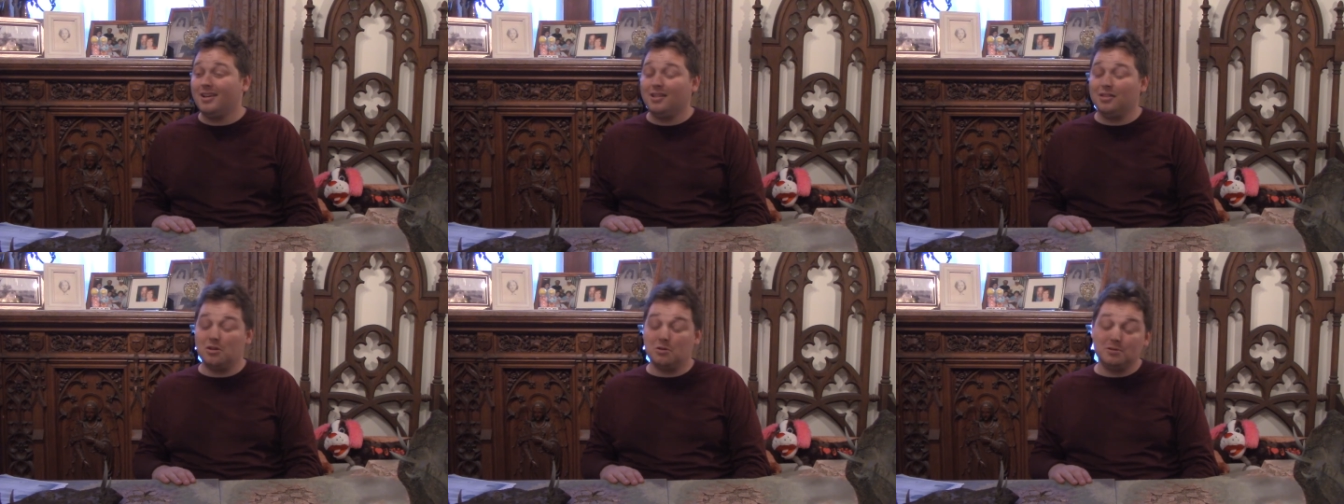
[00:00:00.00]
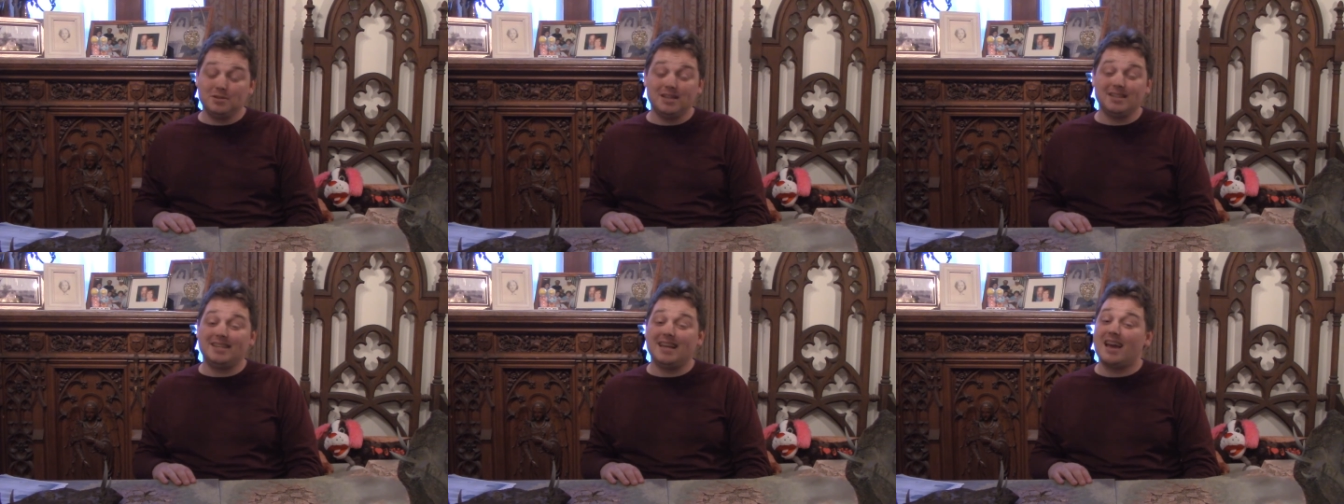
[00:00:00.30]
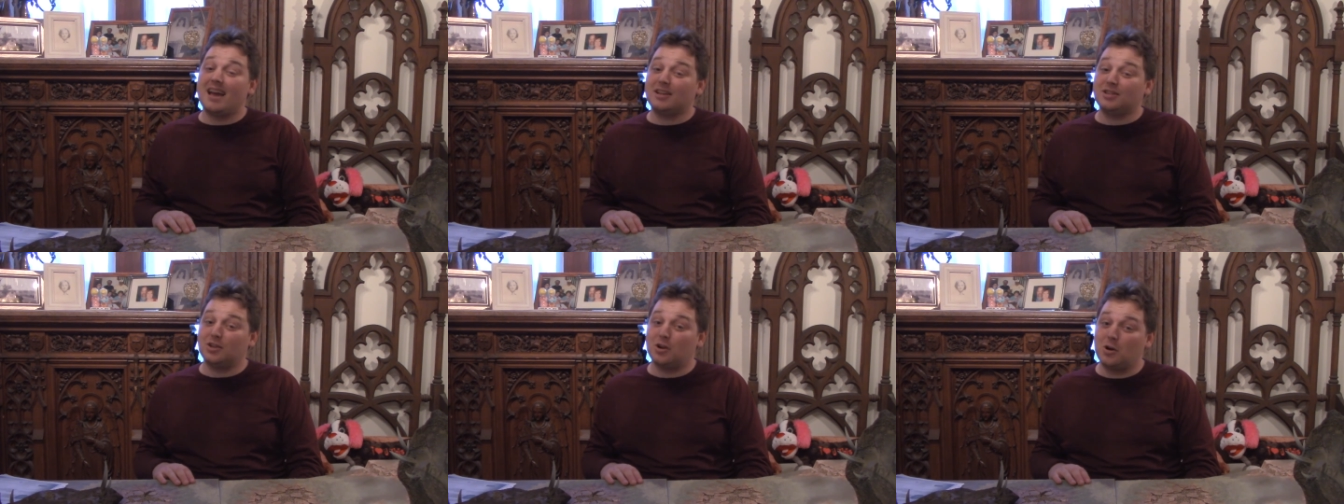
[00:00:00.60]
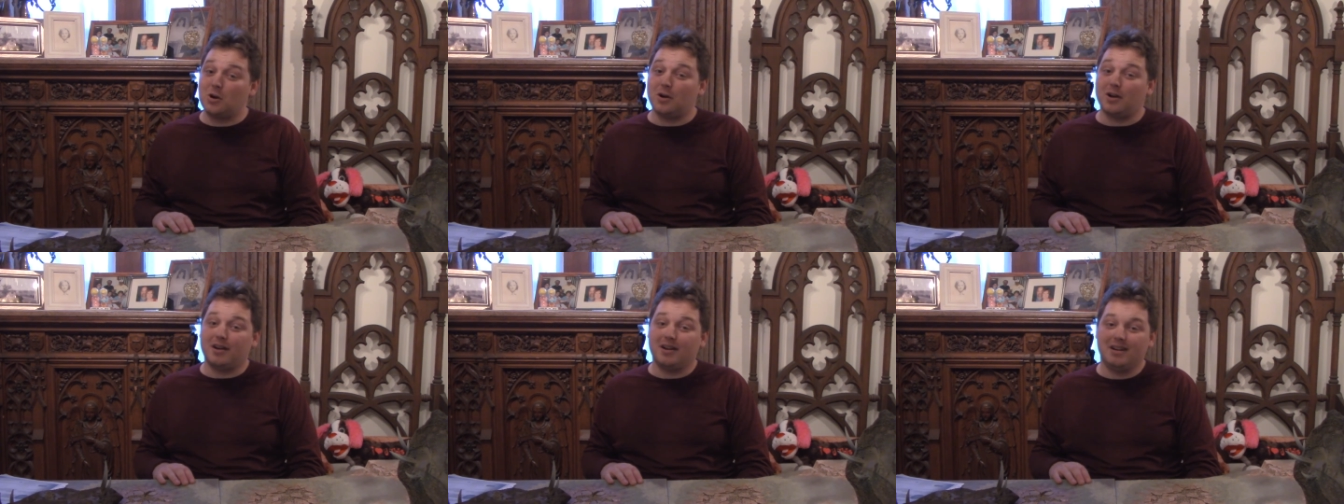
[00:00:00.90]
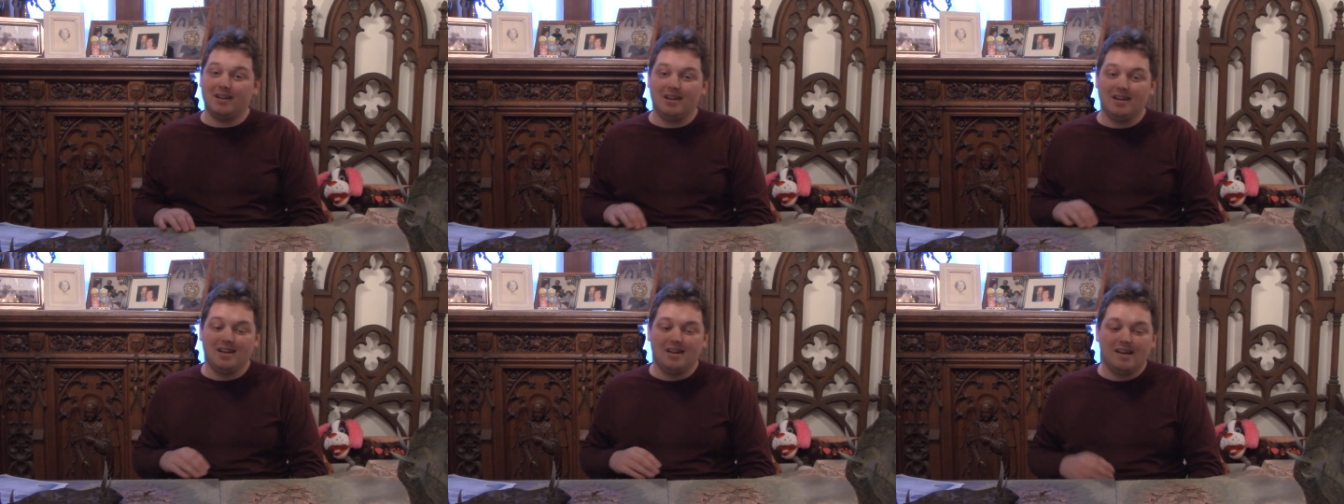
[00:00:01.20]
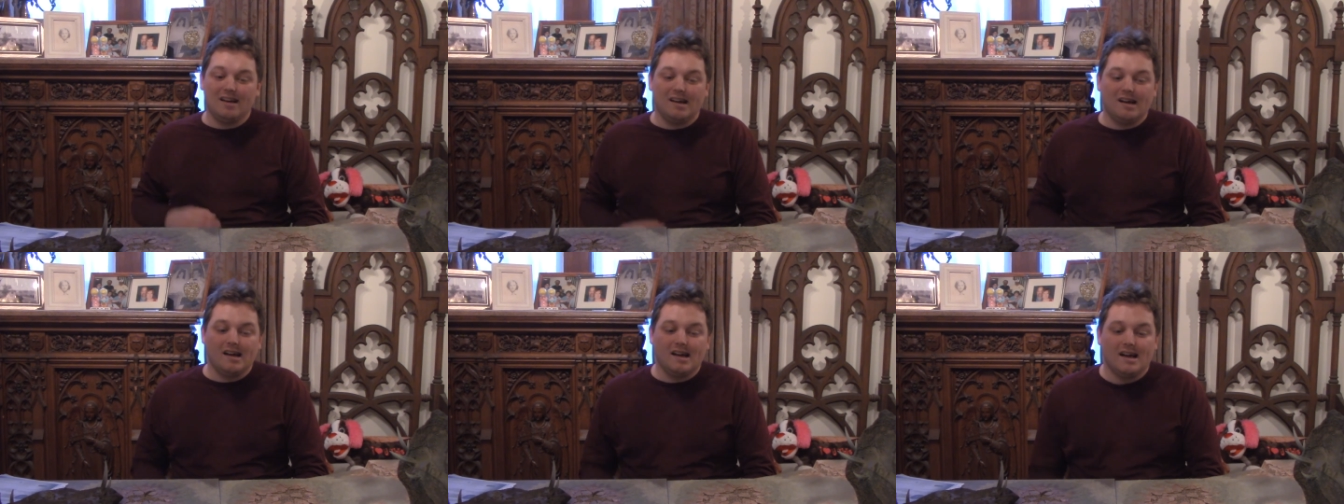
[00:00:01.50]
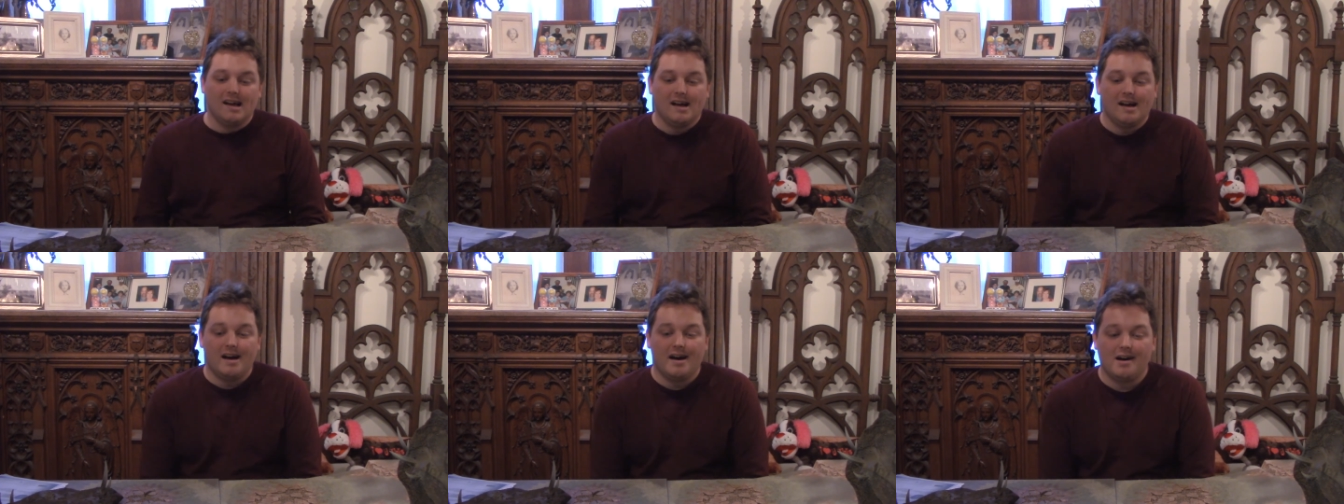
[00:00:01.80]
those attacks hurt.
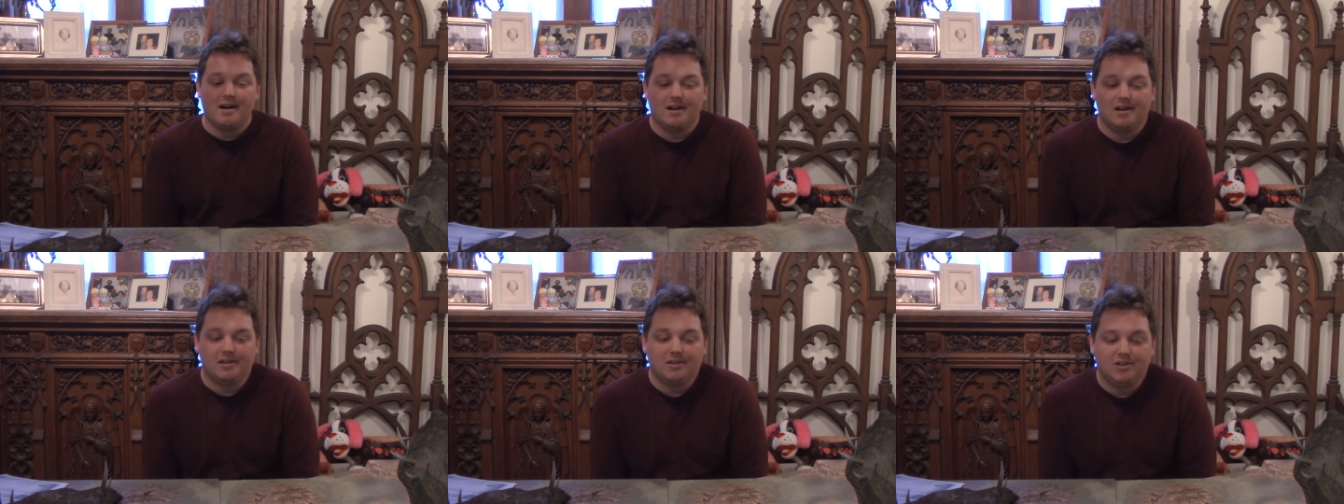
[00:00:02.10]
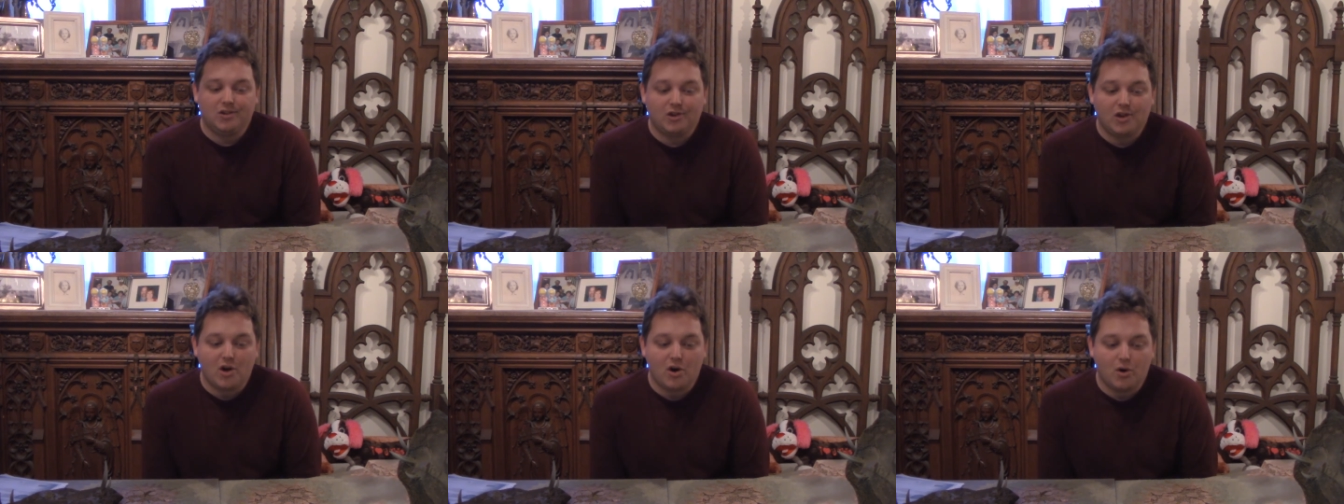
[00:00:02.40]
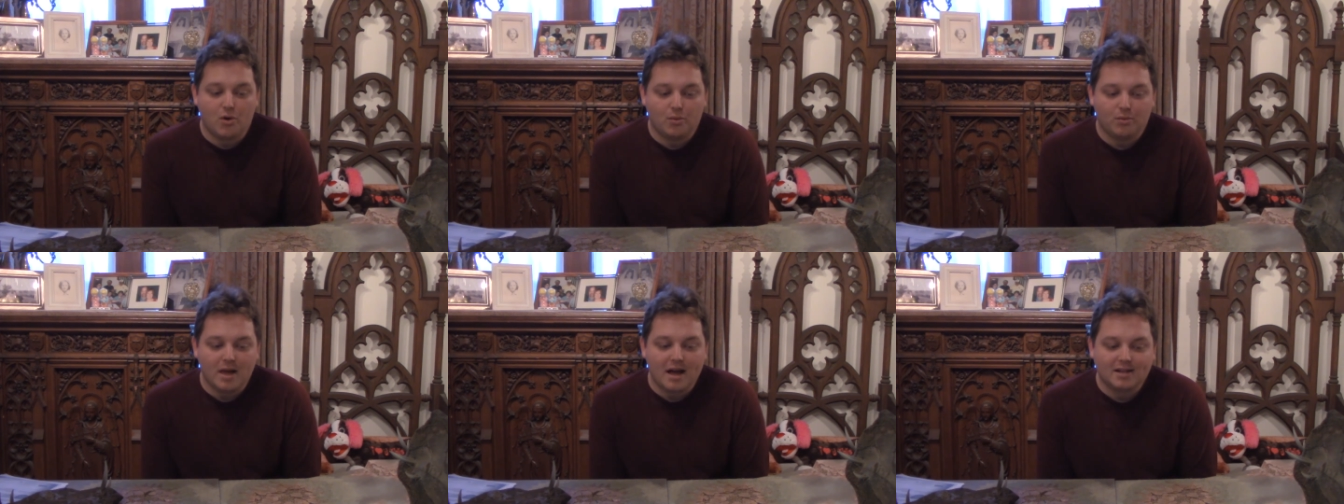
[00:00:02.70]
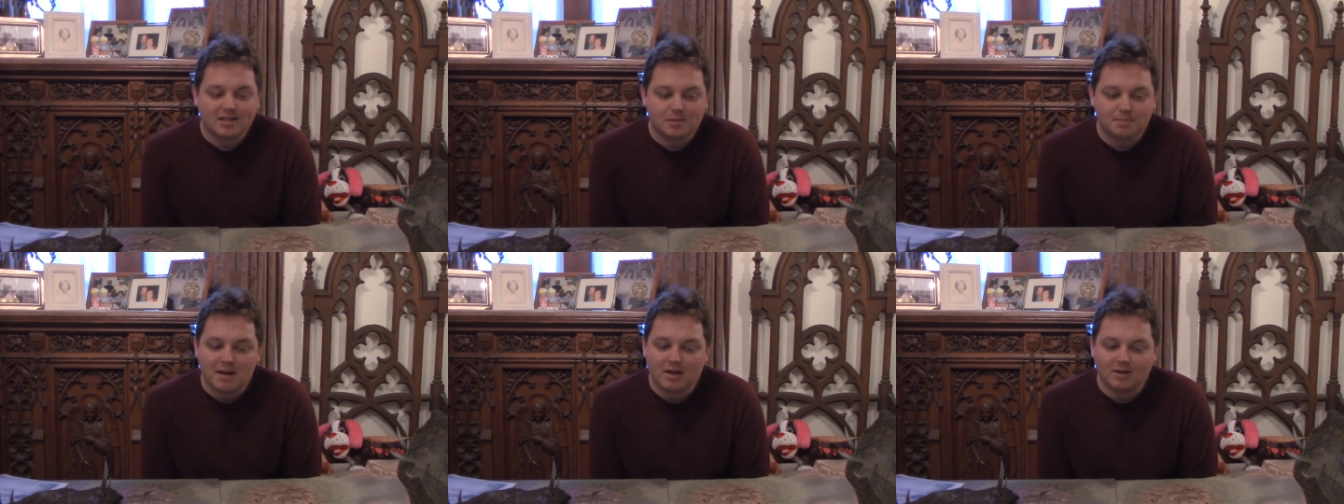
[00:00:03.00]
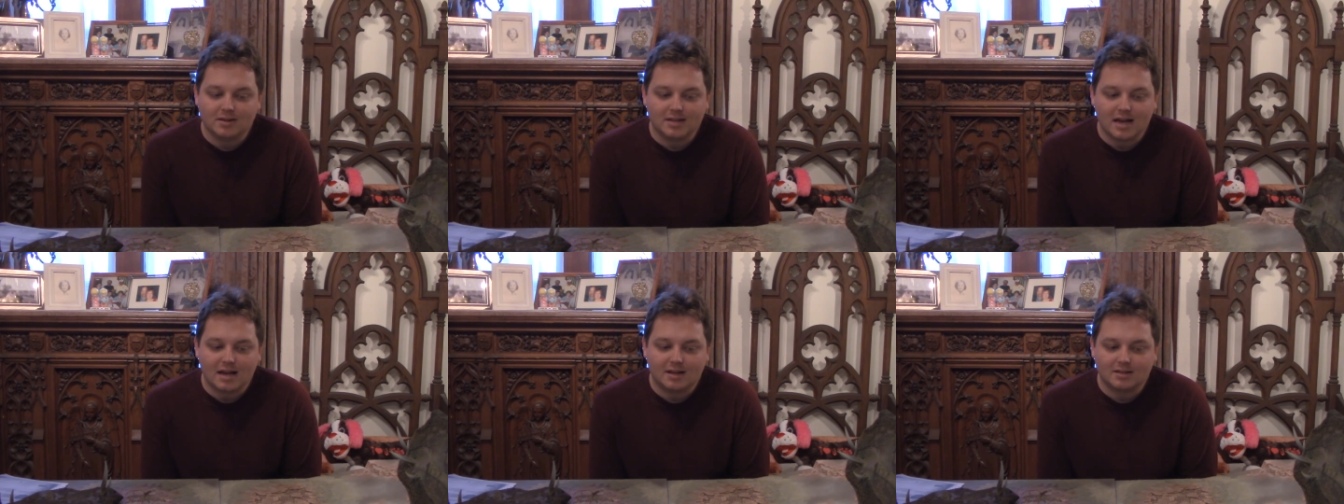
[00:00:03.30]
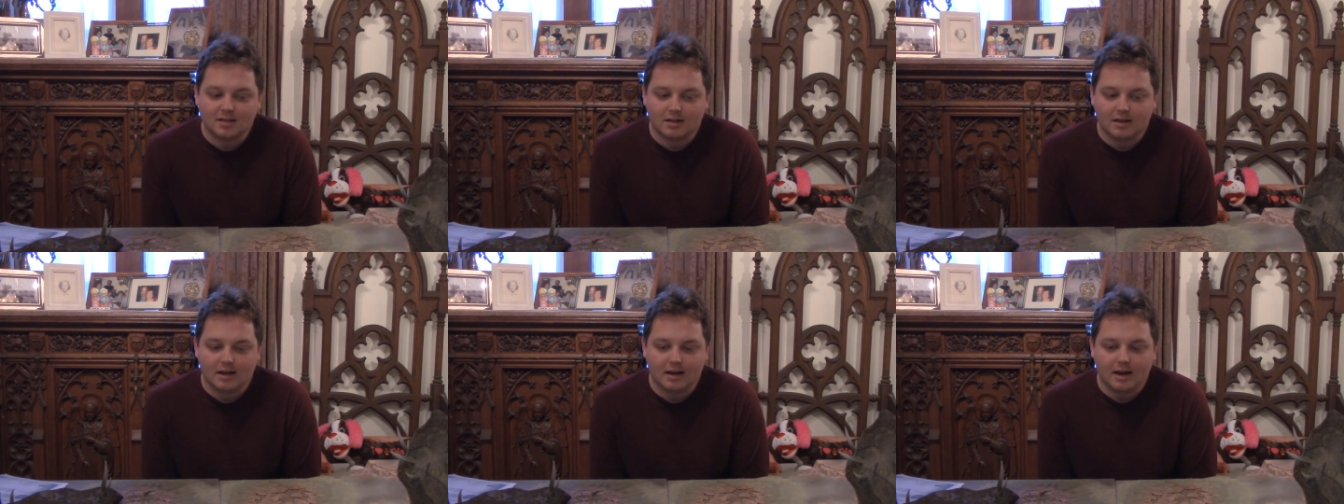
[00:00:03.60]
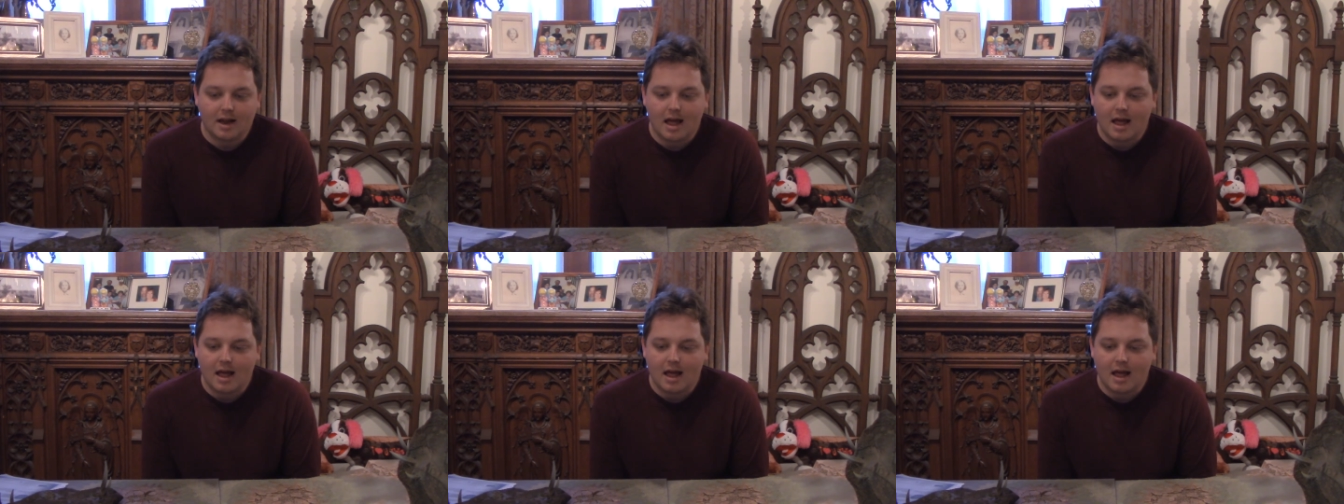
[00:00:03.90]
So that spell is excellent.